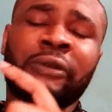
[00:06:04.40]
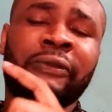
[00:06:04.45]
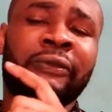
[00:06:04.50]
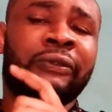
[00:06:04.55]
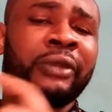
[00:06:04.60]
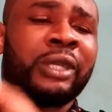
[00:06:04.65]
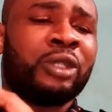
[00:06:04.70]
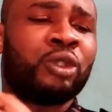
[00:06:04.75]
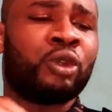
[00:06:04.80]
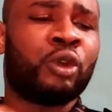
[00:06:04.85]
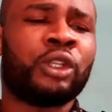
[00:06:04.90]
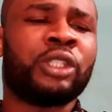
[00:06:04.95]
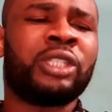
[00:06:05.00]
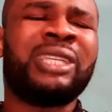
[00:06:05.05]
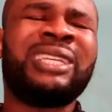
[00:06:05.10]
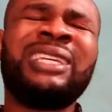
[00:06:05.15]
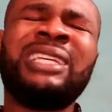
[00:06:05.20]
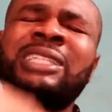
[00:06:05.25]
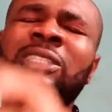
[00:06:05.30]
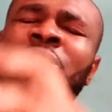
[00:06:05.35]
of red oil,
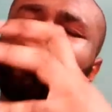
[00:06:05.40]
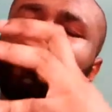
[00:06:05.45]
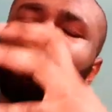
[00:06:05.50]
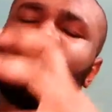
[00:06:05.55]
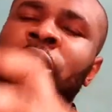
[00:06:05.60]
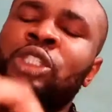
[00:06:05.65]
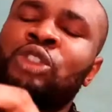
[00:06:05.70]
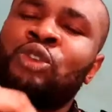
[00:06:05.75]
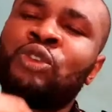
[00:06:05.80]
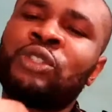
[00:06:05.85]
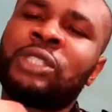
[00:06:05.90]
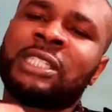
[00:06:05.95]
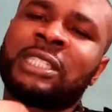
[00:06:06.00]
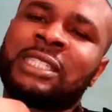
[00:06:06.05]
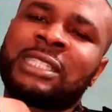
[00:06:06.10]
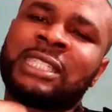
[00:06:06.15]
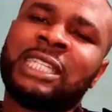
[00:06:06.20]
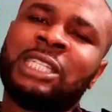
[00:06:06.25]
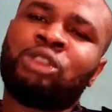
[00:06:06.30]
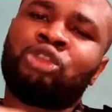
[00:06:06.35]
it
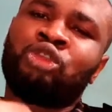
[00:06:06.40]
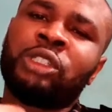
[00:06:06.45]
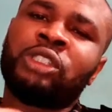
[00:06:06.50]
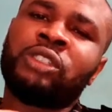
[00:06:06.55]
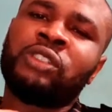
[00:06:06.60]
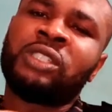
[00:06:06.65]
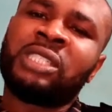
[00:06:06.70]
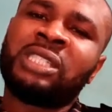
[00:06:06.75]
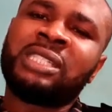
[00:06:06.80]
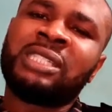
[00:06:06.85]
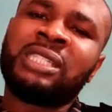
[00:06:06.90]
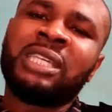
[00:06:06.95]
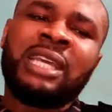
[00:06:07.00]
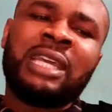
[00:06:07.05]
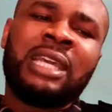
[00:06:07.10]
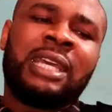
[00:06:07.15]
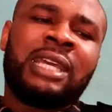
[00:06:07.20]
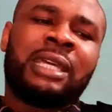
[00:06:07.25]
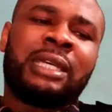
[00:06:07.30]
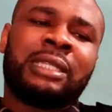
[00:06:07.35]
reduces
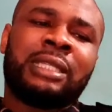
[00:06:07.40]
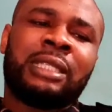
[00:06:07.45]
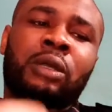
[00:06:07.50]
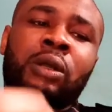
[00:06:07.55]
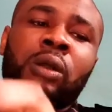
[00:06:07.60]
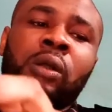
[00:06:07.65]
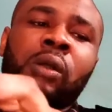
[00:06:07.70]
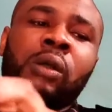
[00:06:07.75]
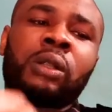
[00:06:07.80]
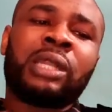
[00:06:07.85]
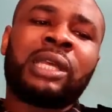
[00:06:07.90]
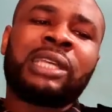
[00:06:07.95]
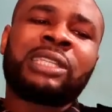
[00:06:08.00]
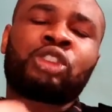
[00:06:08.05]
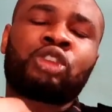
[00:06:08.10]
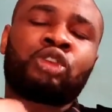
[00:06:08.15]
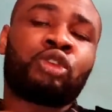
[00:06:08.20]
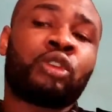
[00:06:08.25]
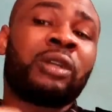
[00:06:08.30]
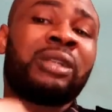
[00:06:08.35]
the
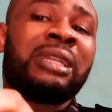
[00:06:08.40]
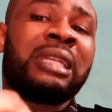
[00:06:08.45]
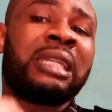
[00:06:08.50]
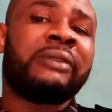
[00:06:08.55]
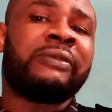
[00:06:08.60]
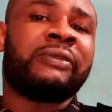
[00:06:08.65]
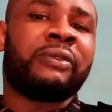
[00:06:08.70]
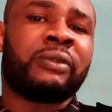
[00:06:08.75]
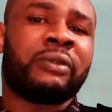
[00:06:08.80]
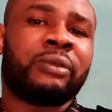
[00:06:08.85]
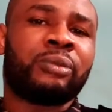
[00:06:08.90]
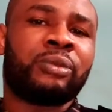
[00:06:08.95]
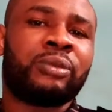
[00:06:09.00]
cholesterol level